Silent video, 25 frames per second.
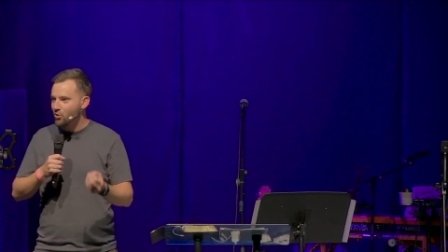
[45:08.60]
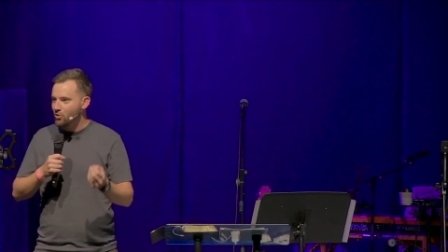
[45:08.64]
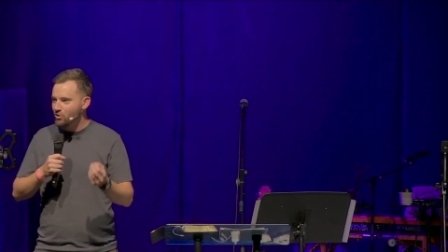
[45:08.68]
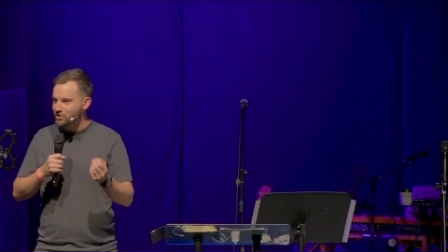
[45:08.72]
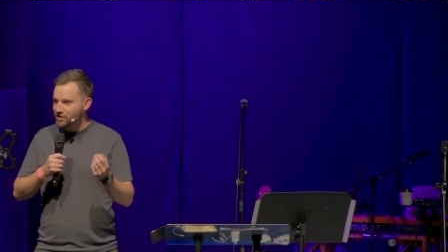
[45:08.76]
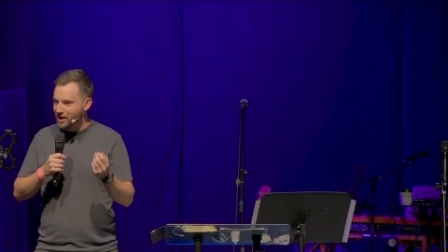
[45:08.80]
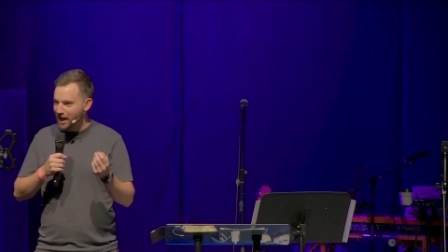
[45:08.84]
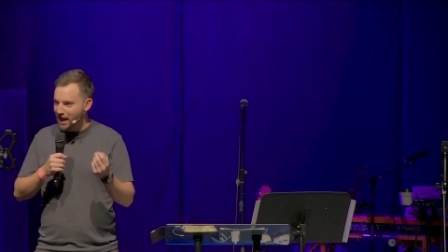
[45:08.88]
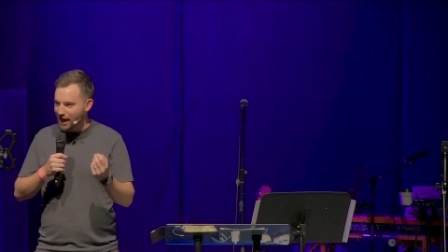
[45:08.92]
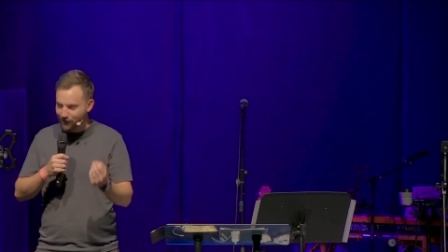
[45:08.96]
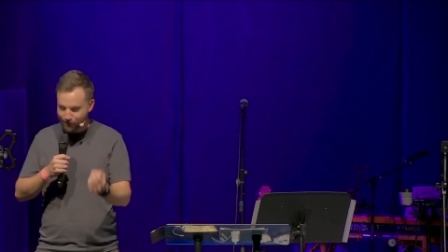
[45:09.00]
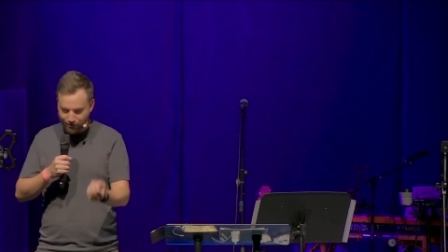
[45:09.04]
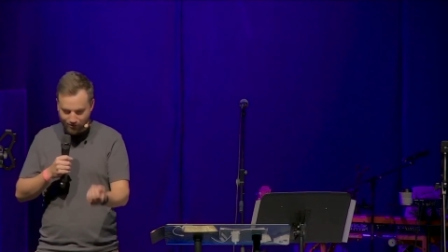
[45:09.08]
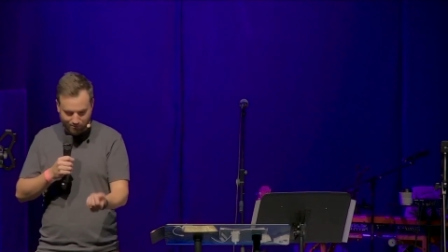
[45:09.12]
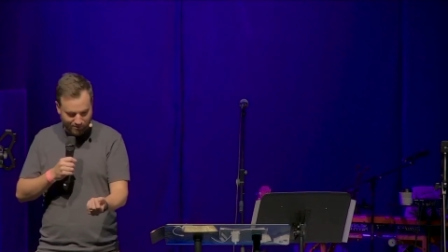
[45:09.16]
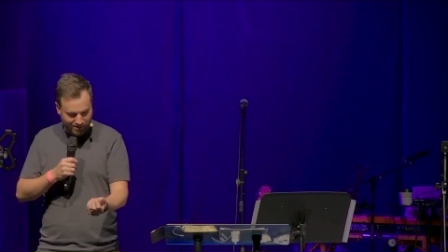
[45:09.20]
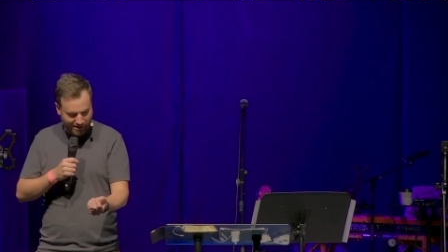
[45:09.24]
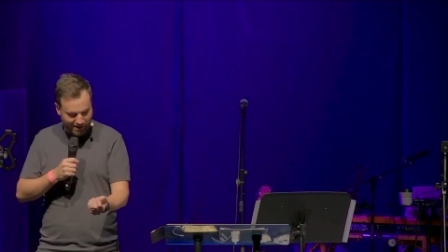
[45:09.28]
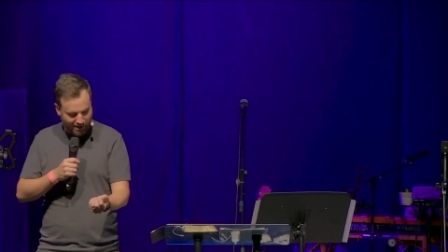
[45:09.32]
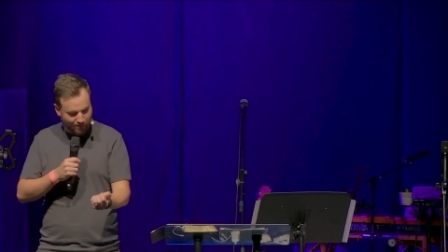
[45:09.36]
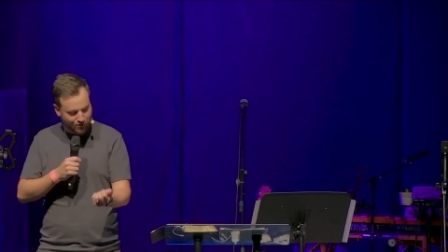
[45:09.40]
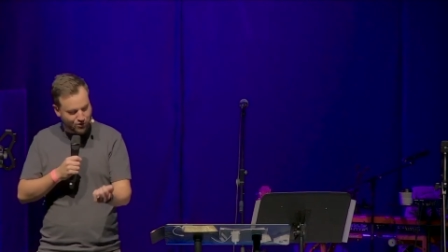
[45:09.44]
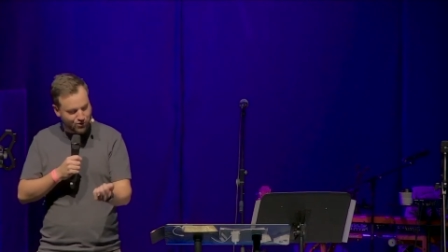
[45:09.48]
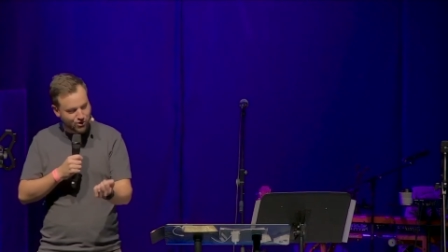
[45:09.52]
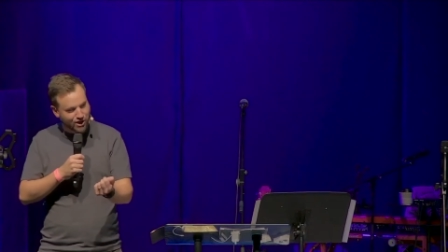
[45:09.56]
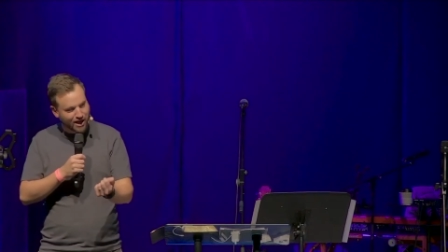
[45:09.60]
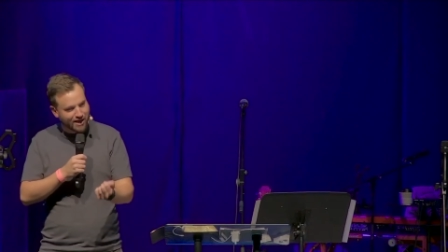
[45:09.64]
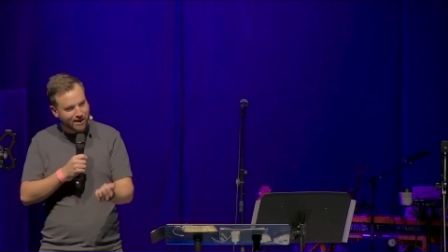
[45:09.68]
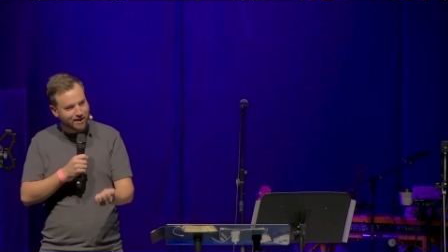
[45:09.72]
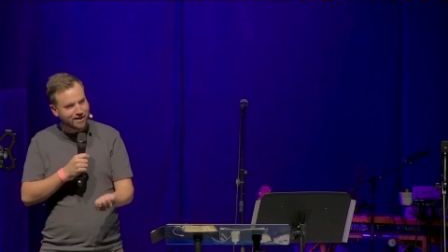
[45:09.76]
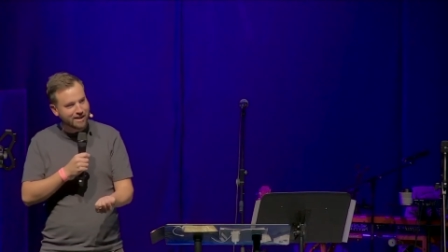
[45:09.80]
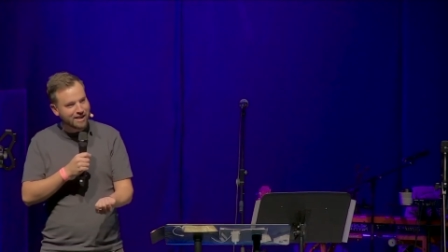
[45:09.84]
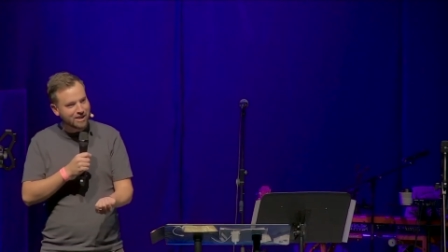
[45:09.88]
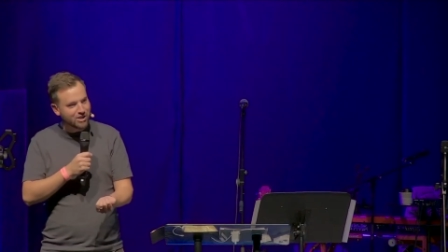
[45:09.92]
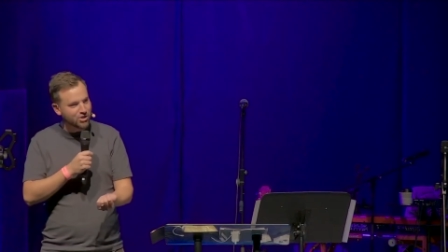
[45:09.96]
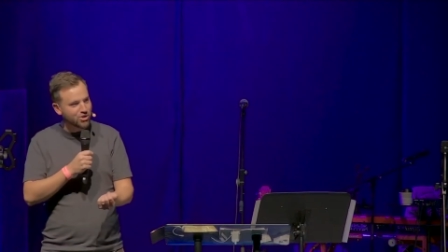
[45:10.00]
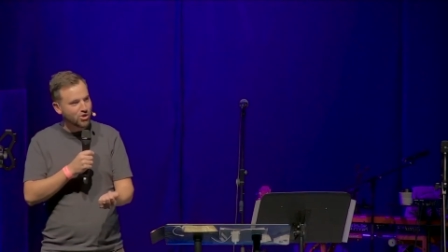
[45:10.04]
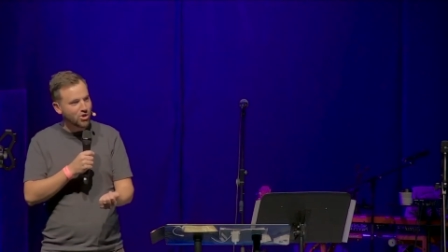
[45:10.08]
to have themselves gently
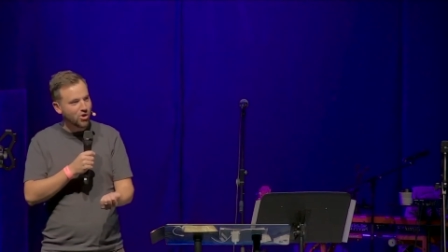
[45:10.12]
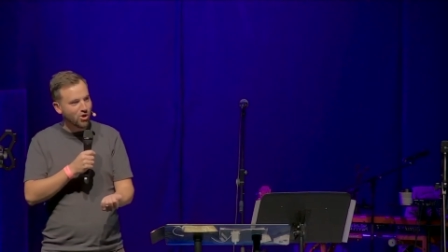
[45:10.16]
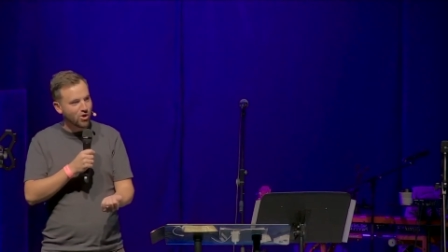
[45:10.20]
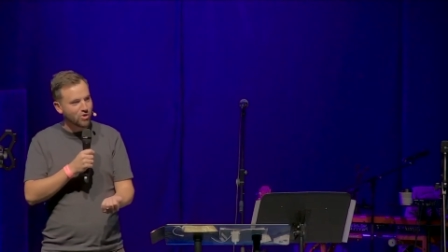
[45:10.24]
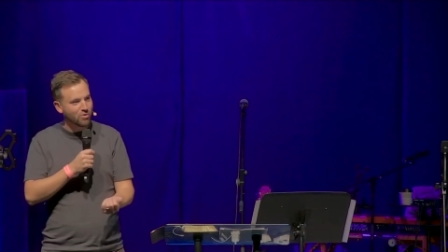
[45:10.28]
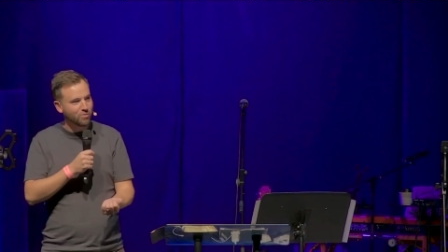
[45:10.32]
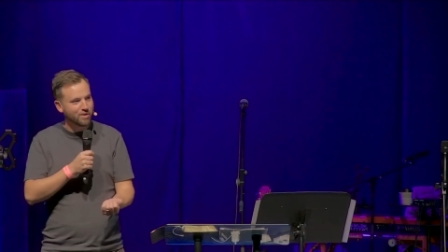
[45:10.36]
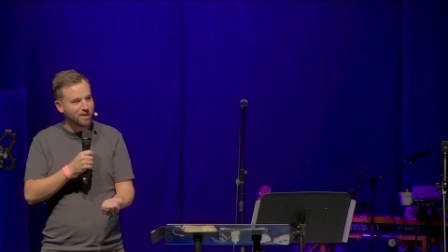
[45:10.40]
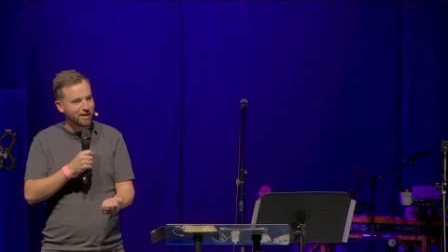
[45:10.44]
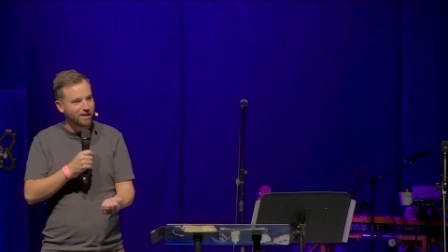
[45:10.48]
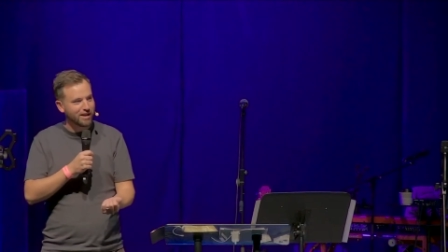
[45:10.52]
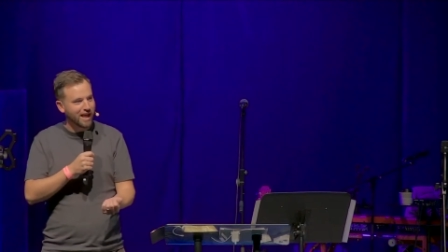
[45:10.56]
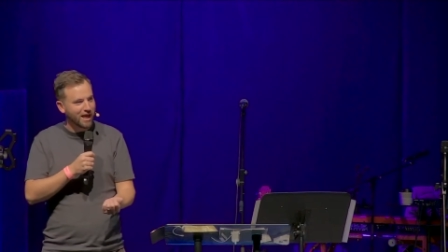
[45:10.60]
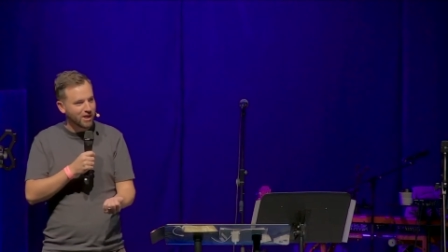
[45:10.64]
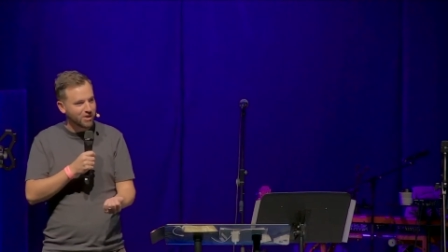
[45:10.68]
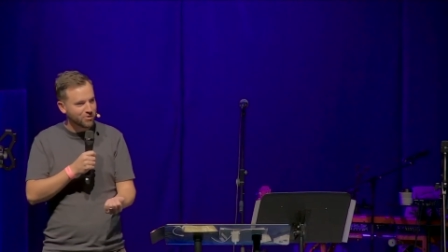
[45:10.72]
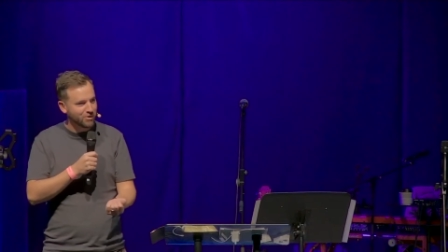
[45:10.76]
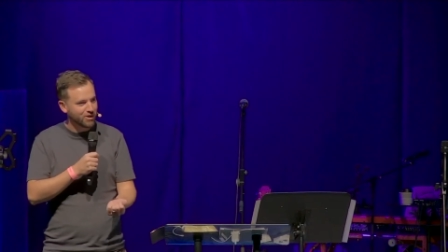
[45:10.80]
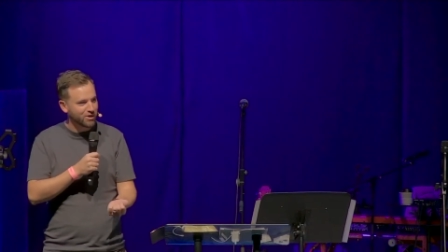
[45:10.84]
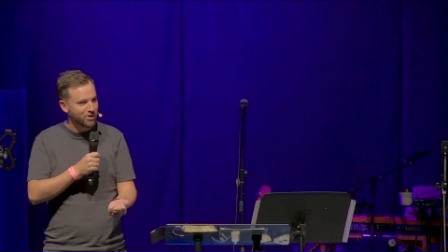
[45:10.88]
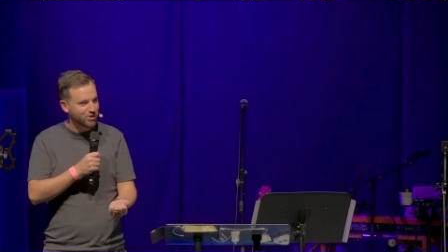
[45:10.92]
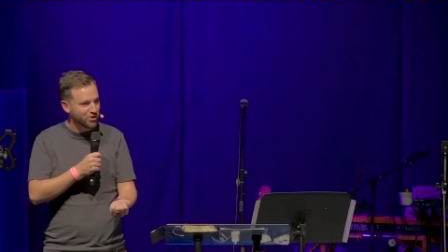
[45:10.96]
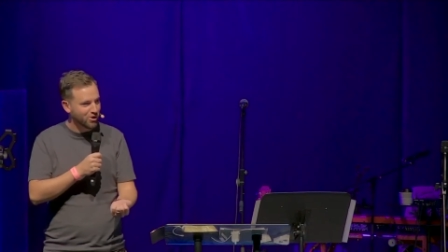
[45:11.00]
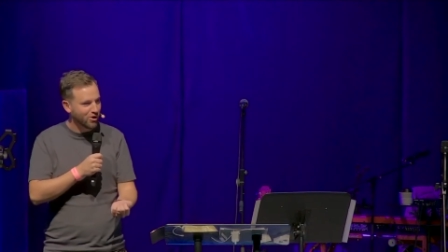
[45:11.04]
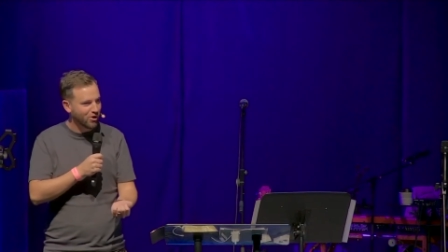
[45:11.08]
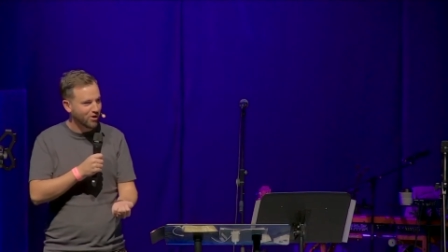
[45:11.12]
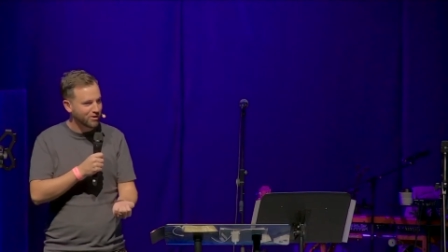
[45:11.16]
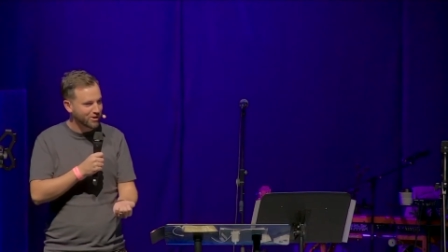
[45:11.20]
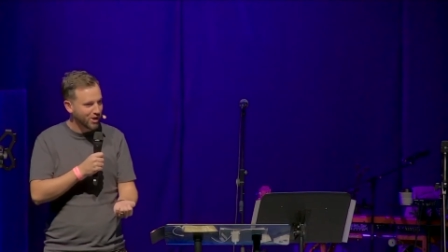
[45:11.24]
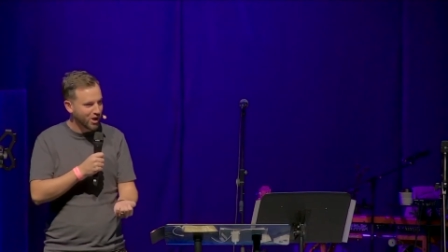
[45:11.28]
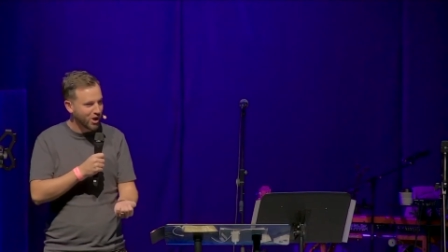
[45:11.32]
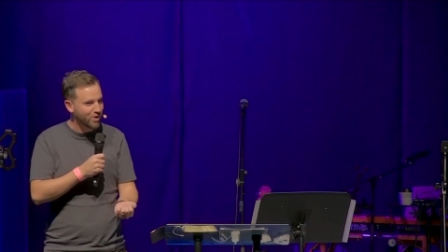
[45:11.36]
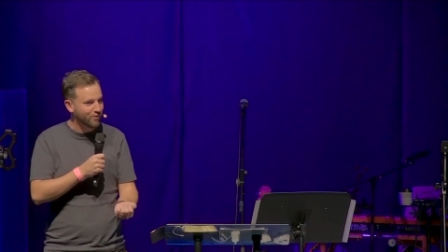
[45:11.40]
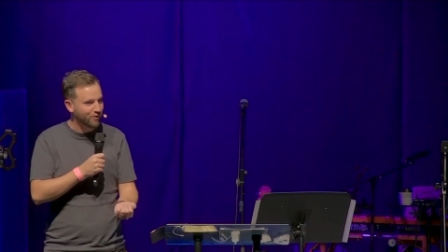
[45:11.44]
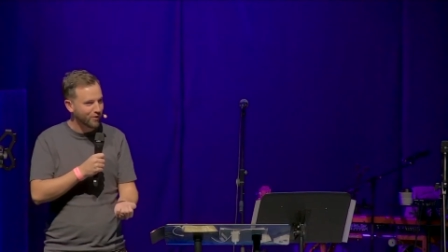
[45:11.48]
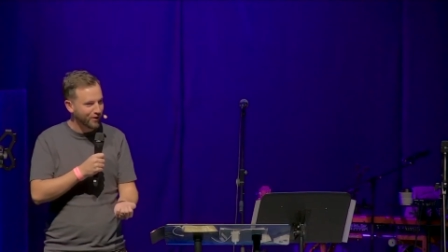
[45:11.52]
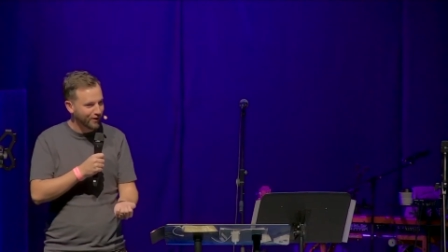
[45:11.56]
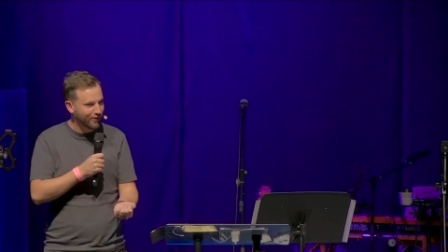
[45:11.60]
shocked with electric shocks
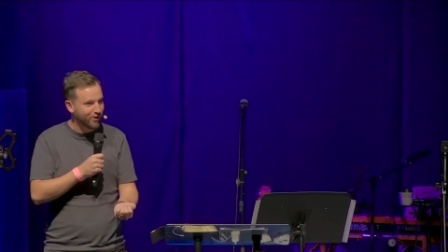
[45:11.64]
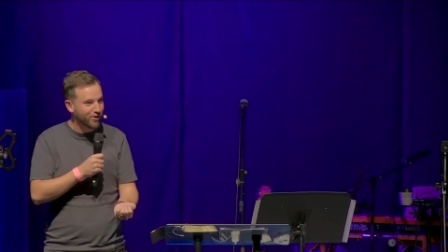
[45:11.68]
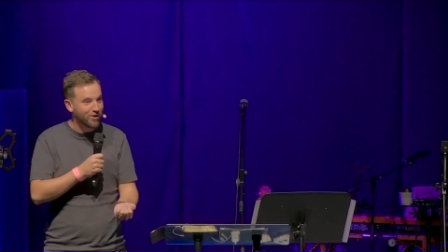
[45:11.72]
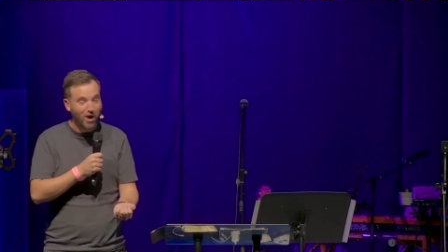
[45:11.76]
over and